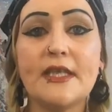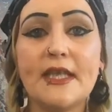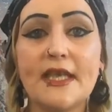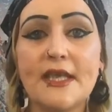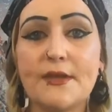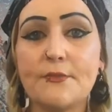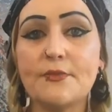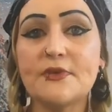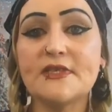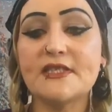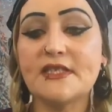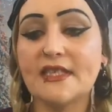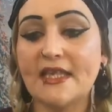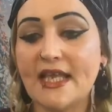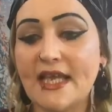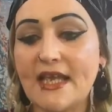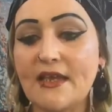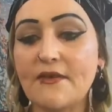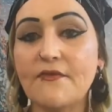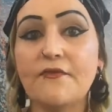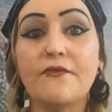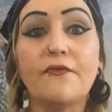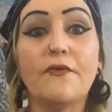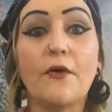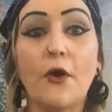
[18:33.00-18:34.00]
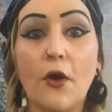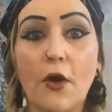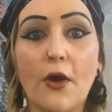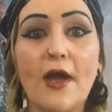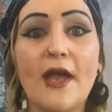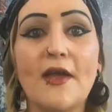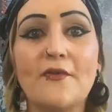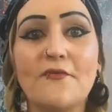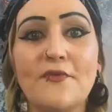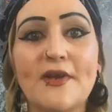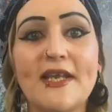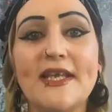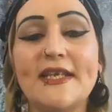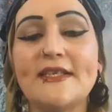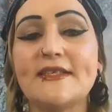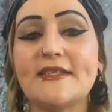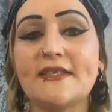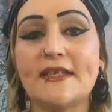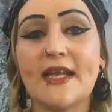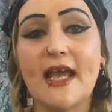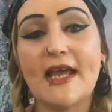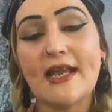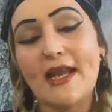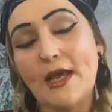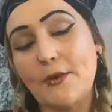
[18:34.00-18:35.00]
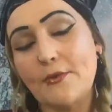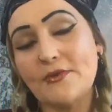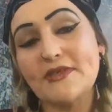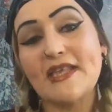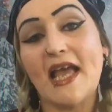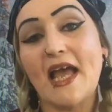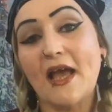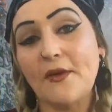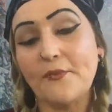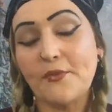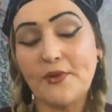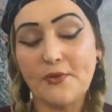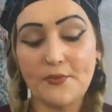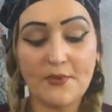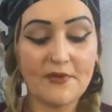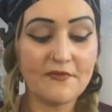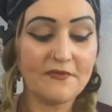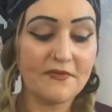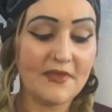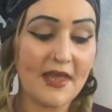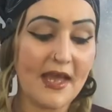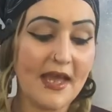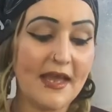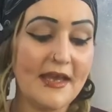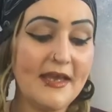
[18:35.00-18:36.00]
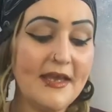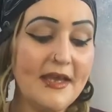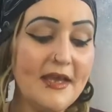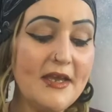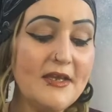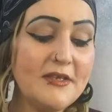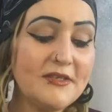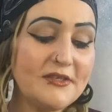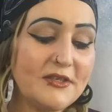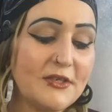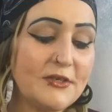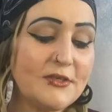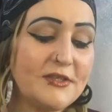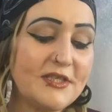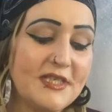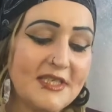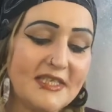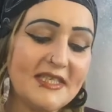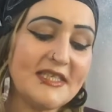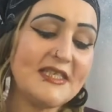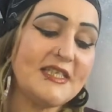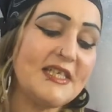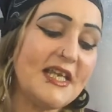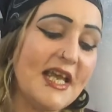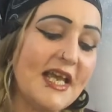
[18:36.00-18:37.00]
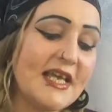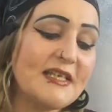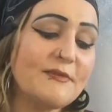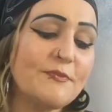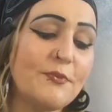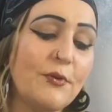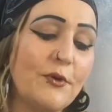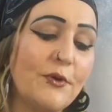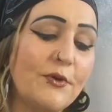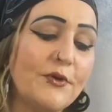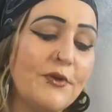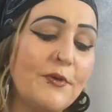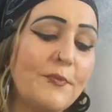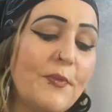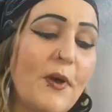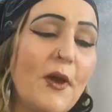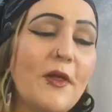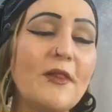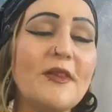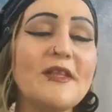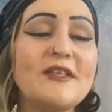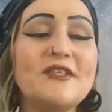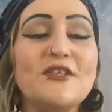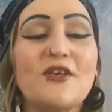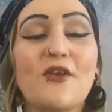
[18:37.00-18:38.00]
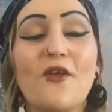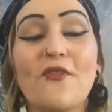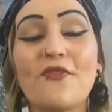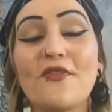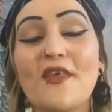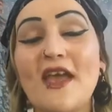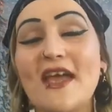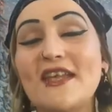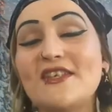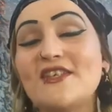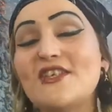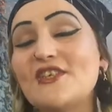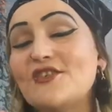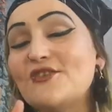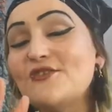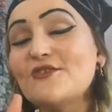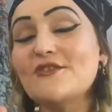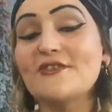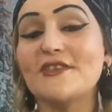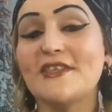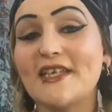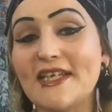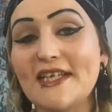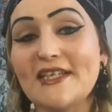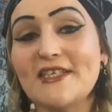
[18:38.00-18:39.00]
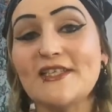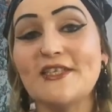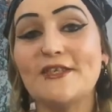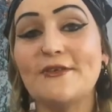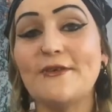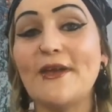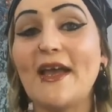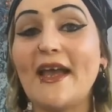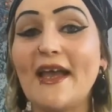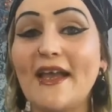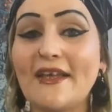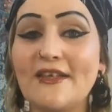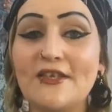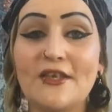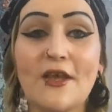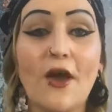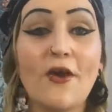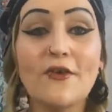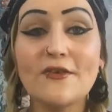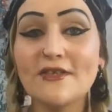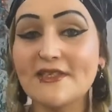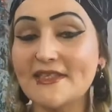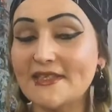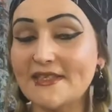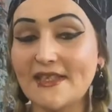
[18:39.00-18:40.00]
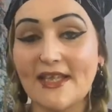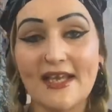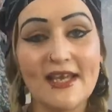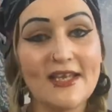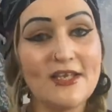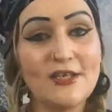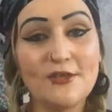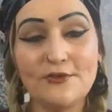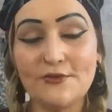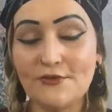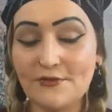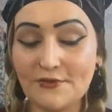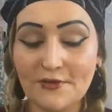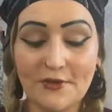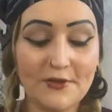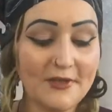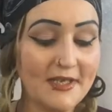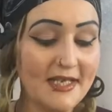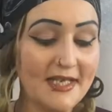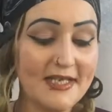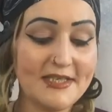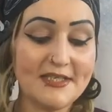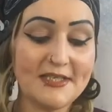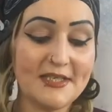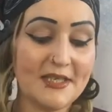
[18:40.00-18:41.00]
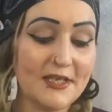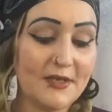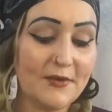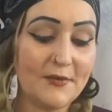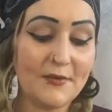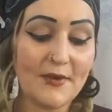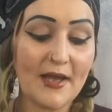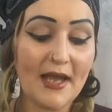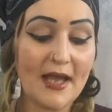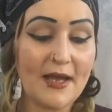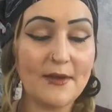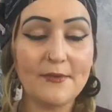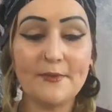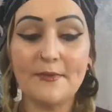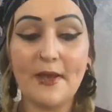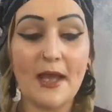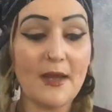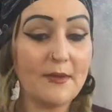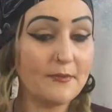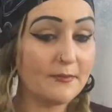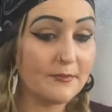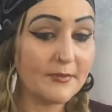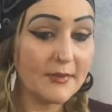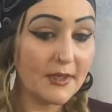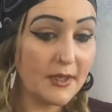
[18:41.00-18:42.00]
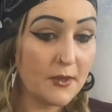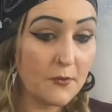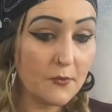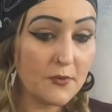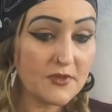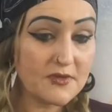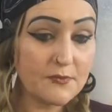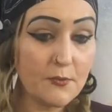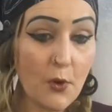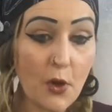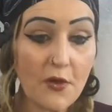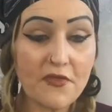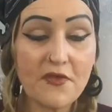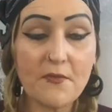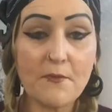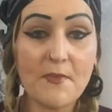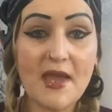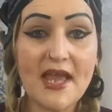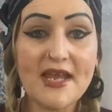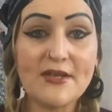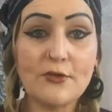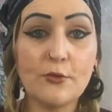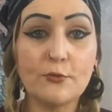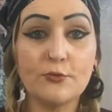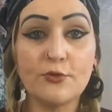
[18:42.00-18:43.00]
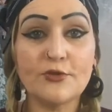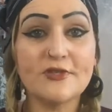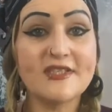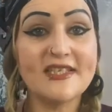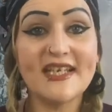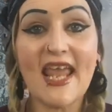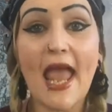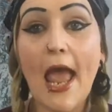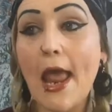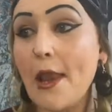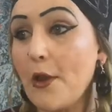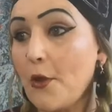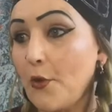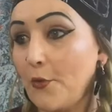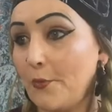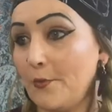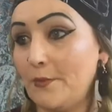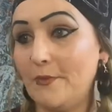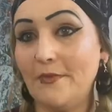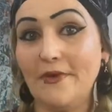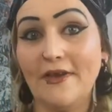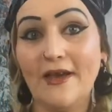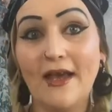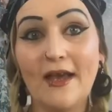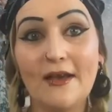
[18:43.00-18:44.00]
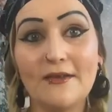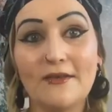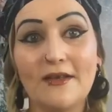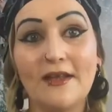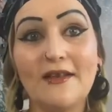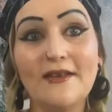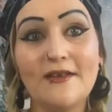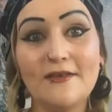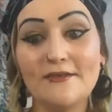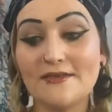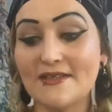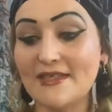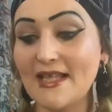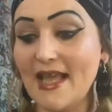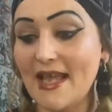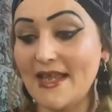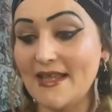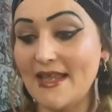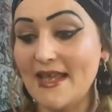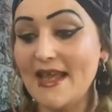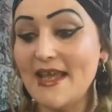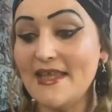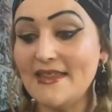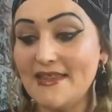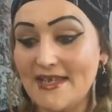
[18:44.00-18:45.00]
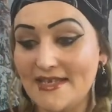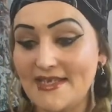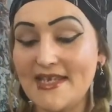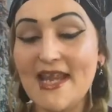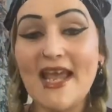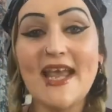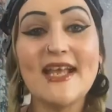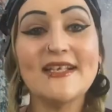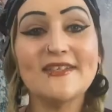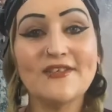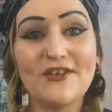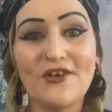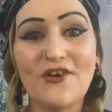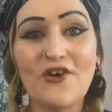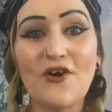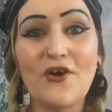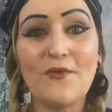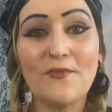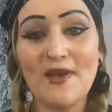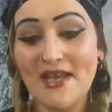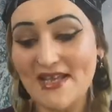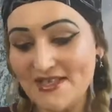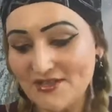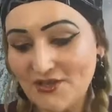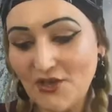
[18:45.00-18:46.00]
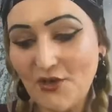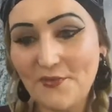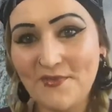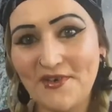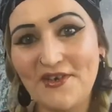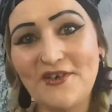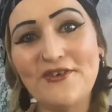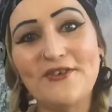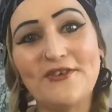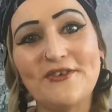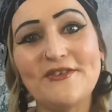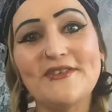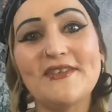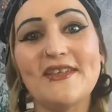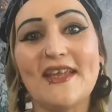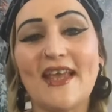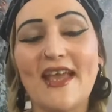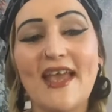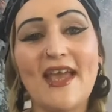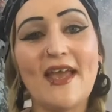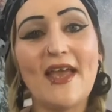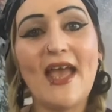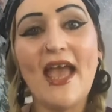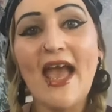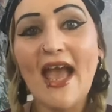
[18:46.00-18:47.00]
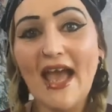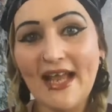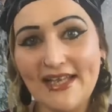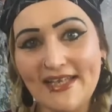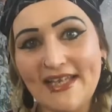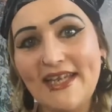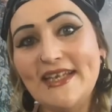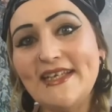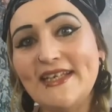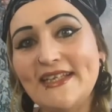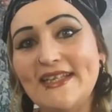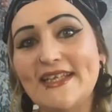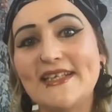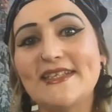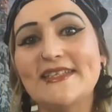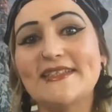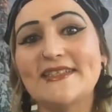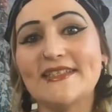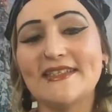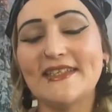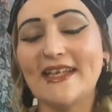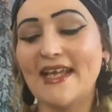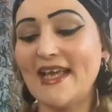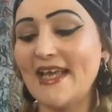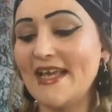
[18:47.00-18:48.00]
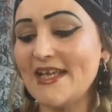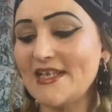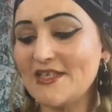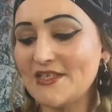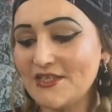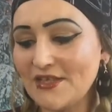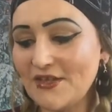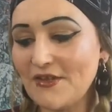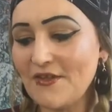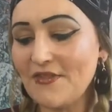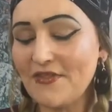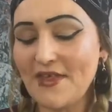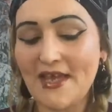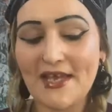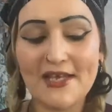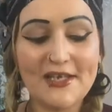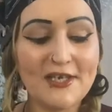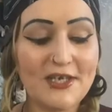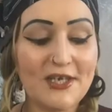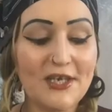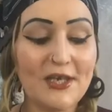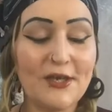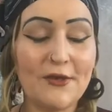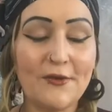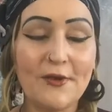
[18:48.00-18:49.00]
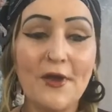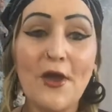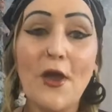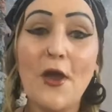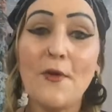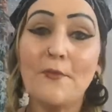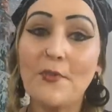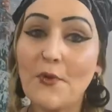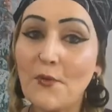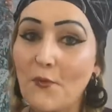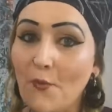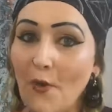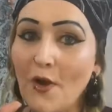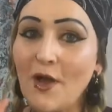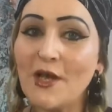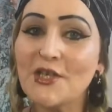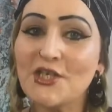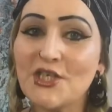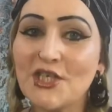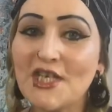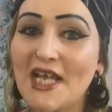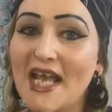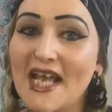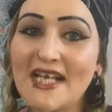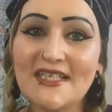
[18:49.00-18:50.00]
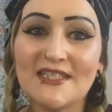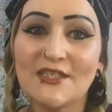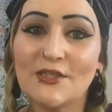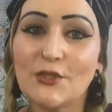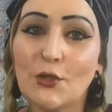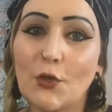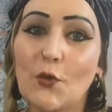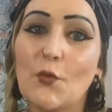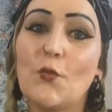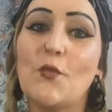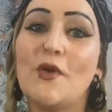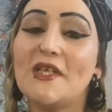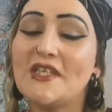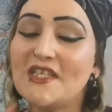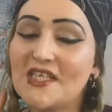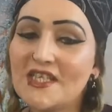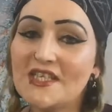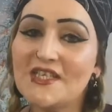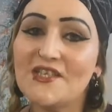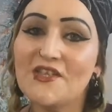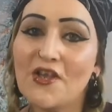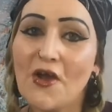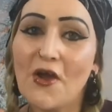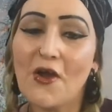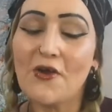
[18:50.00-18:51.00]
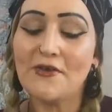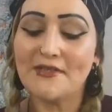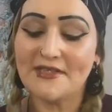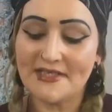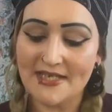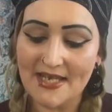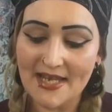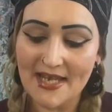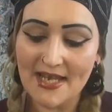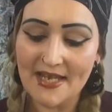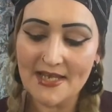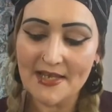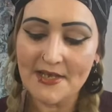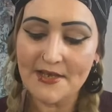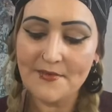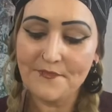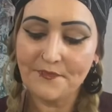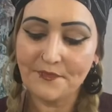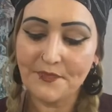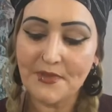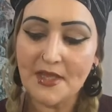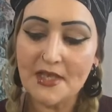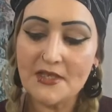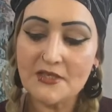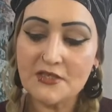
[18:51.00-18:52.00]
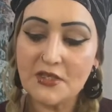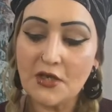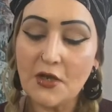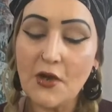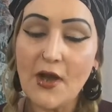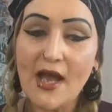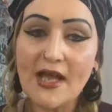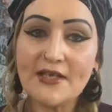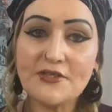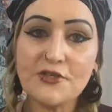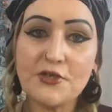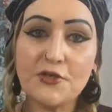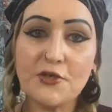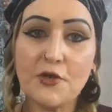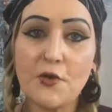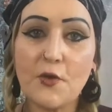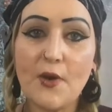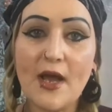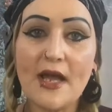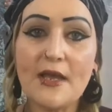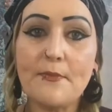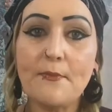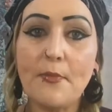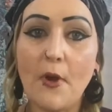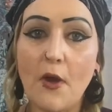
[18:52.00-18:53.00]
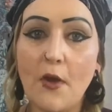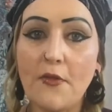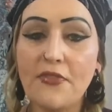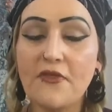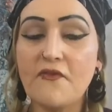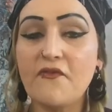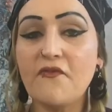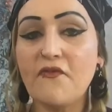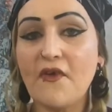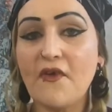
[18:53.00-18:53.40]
it was late for a reason, and I was happy with that. So she has put an apology on there, and she doesn't need to. Honestly, you do not need to. I was more than made up just getting them. And it's like, the day's come. It's come on a good day. I needed this today, so thank you. But what she has done, which is naughty. So as you know, I bought the